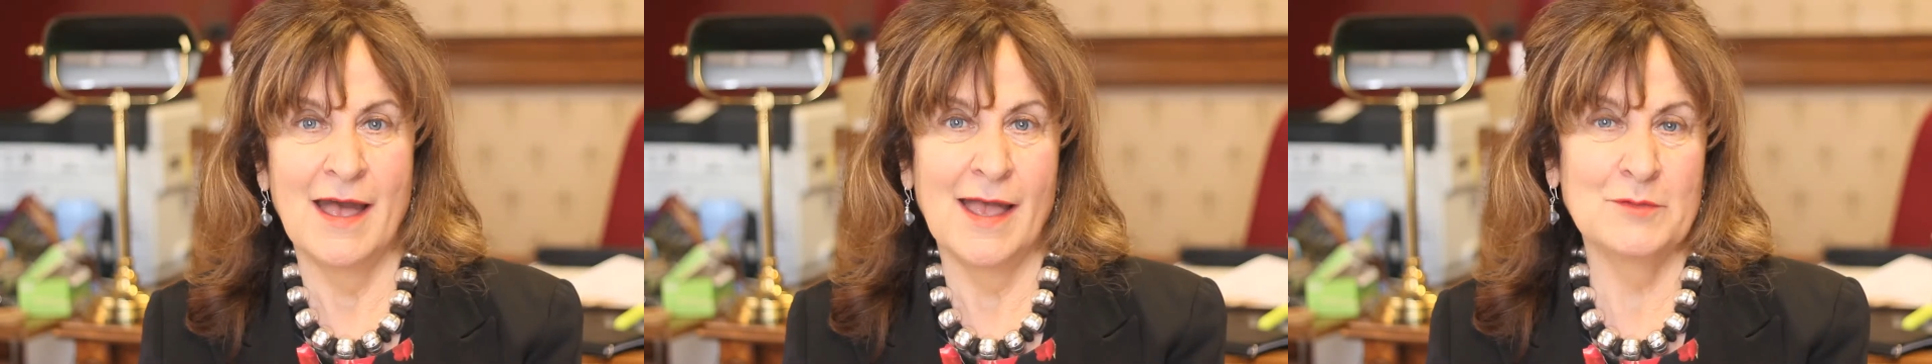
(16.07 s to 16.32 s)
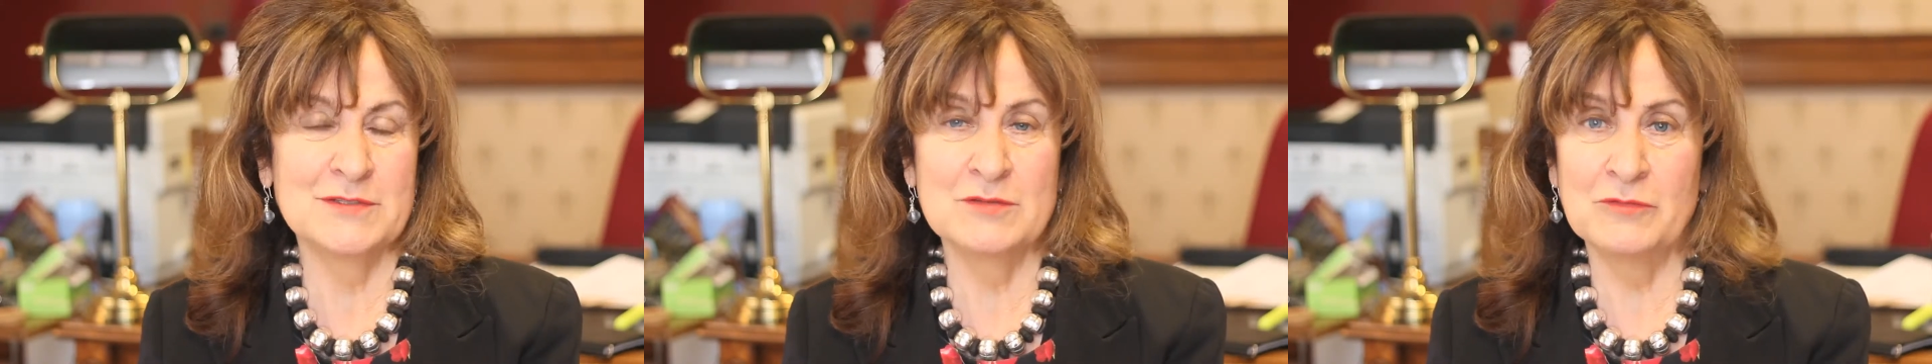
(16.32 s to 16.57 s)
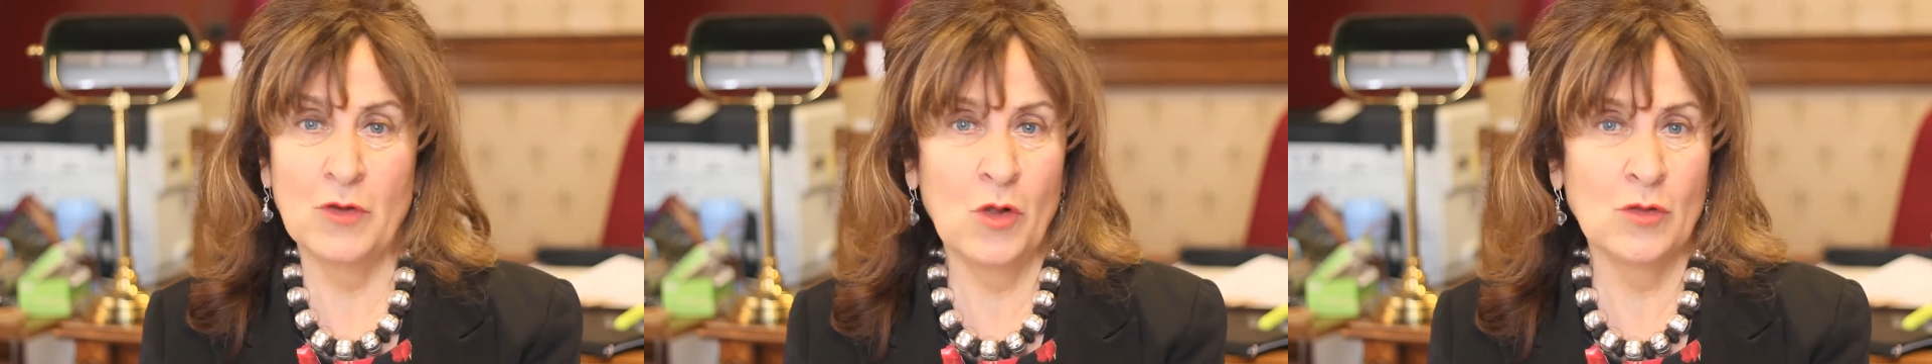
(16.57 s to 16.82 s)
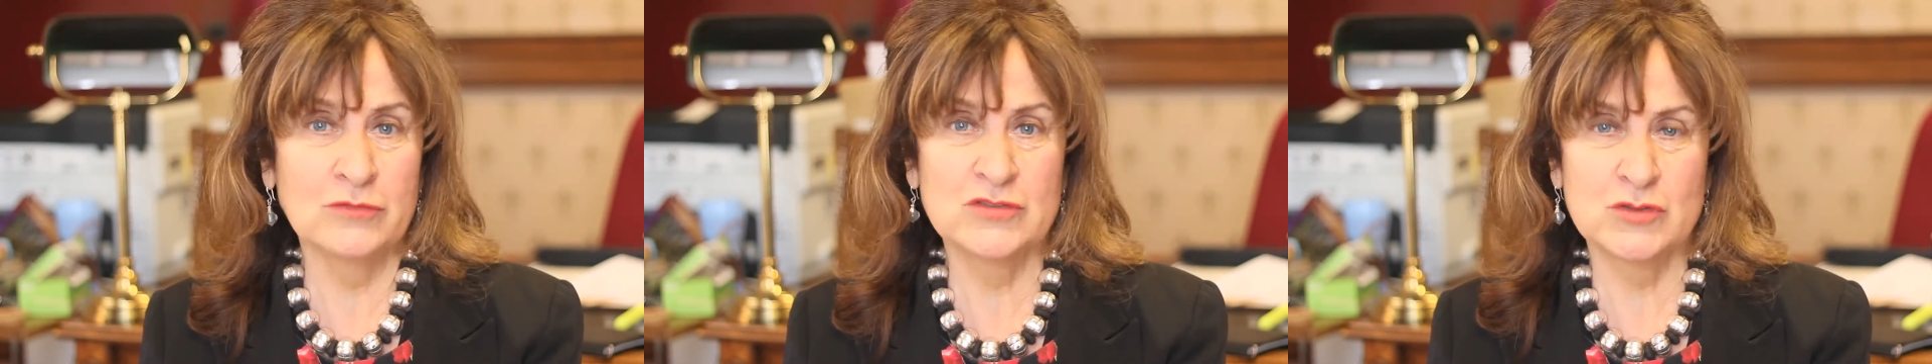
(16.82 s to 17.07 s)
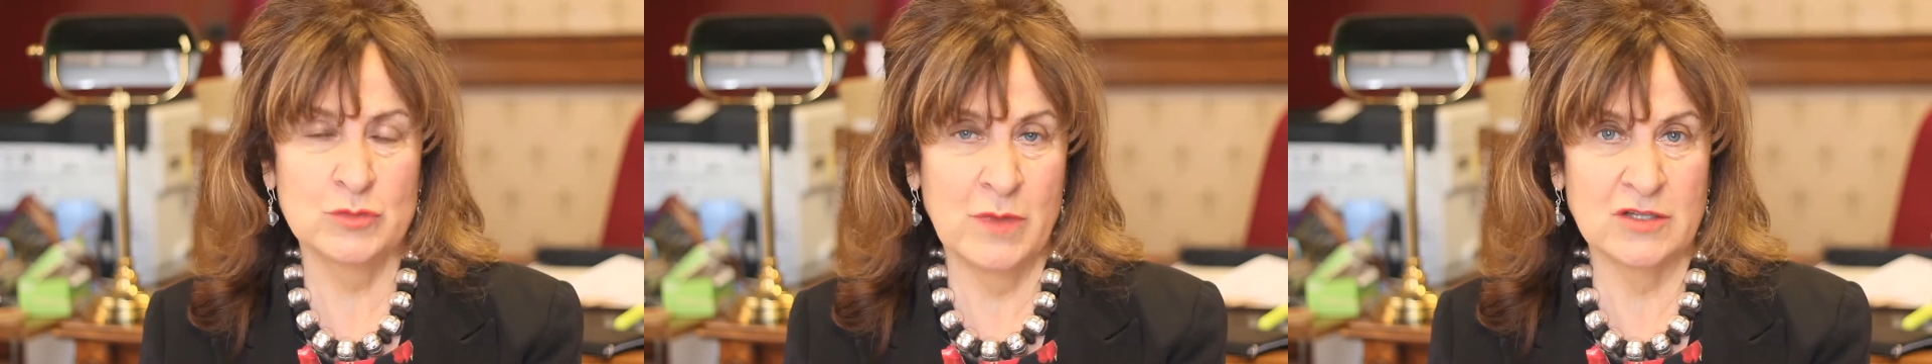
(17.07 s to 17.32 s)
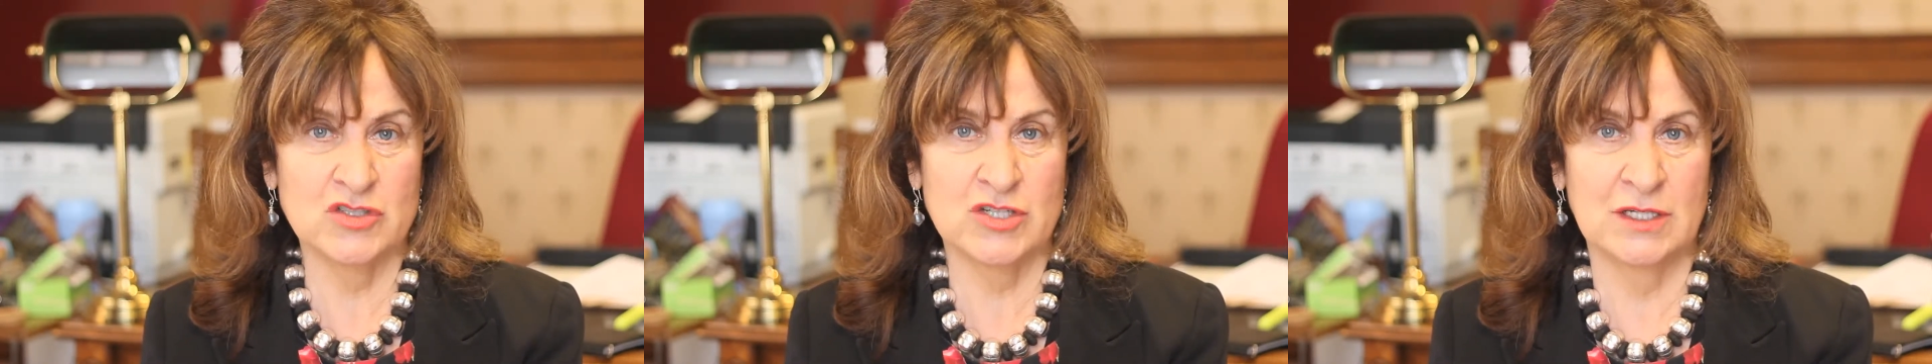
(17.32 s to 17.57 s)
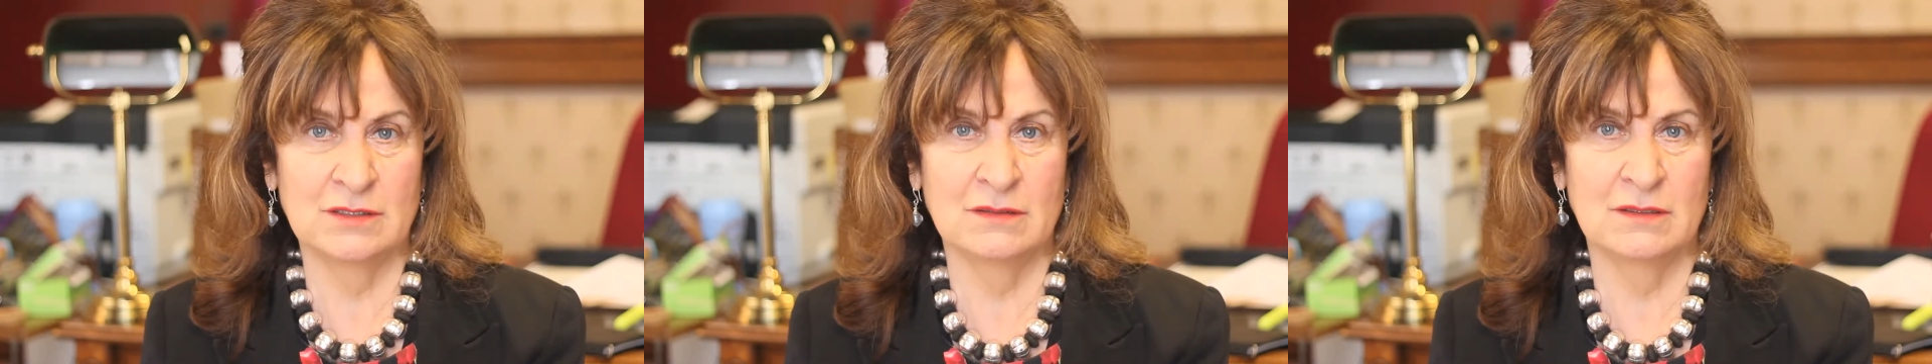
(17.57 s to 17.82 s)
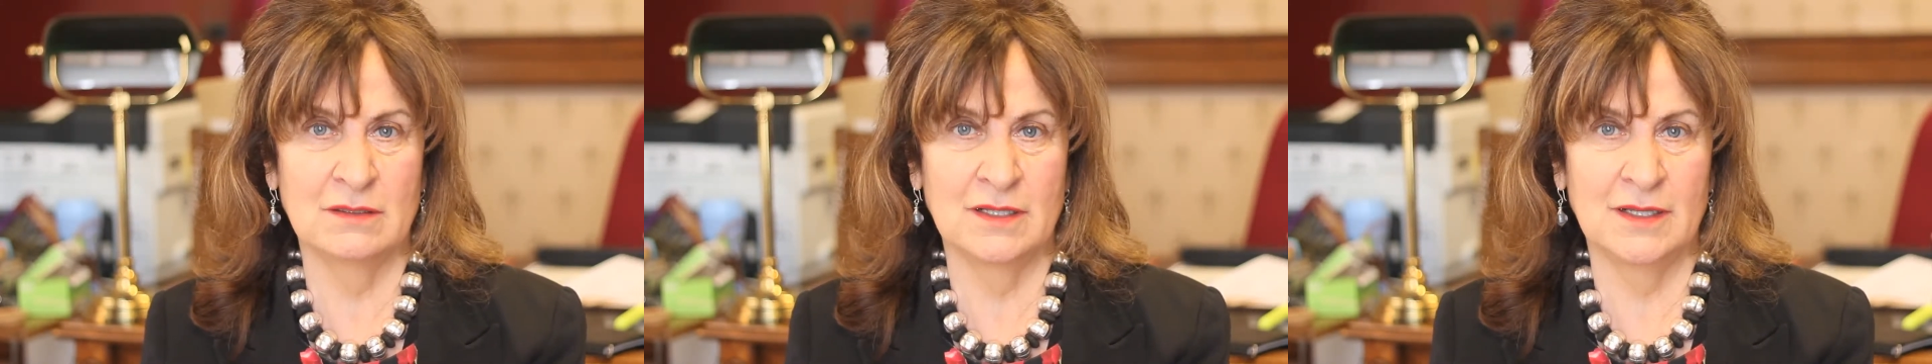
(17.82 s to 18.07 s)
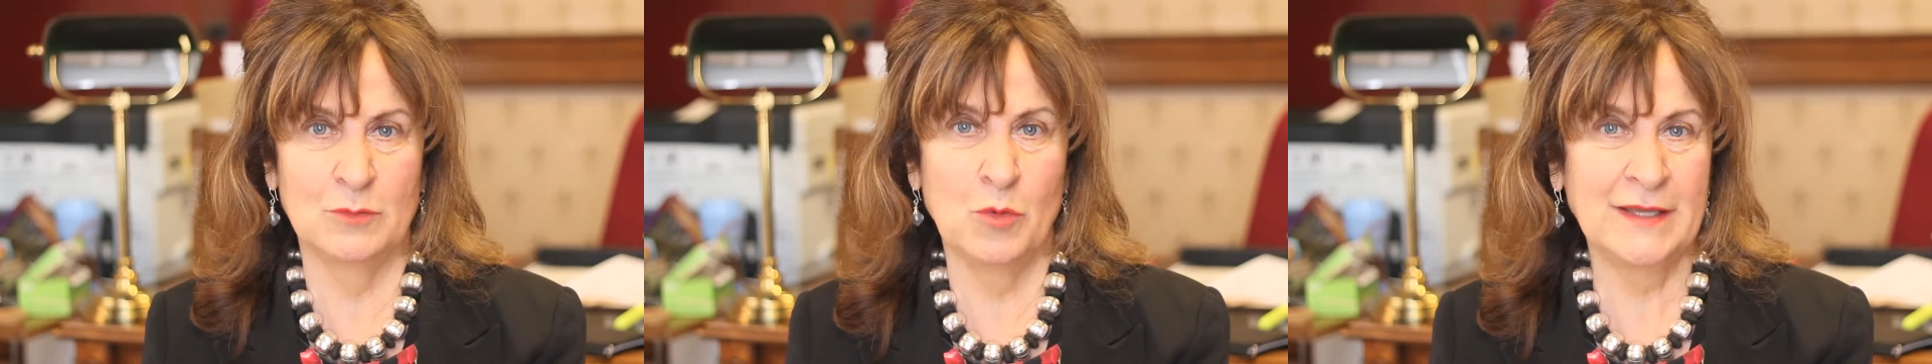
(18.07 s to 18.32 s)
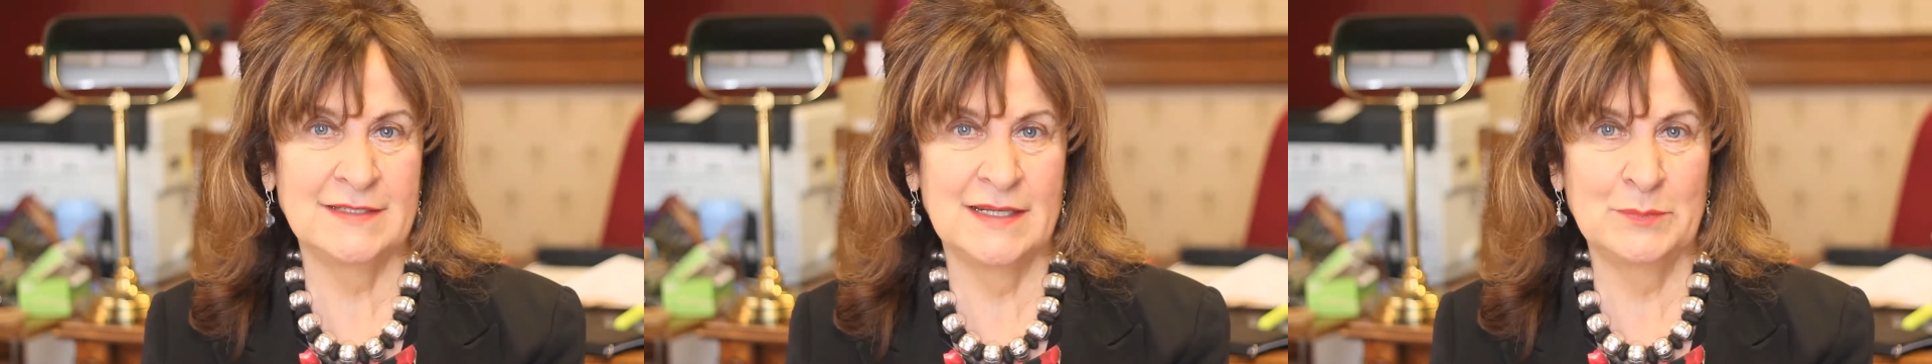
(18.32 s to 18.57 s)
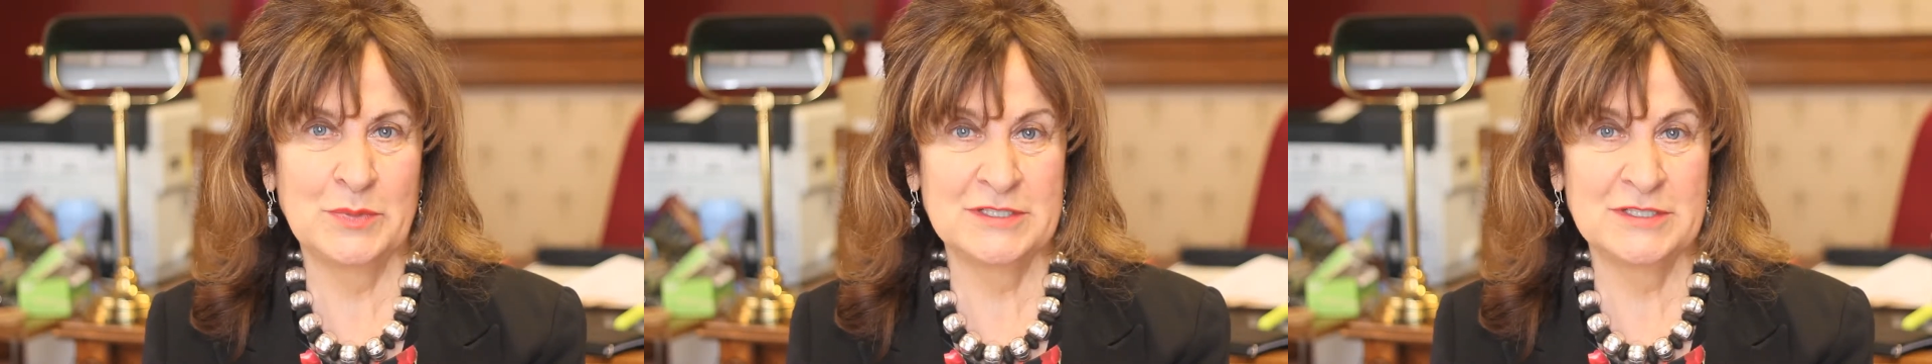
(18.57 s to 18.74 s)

was involved so much in the widening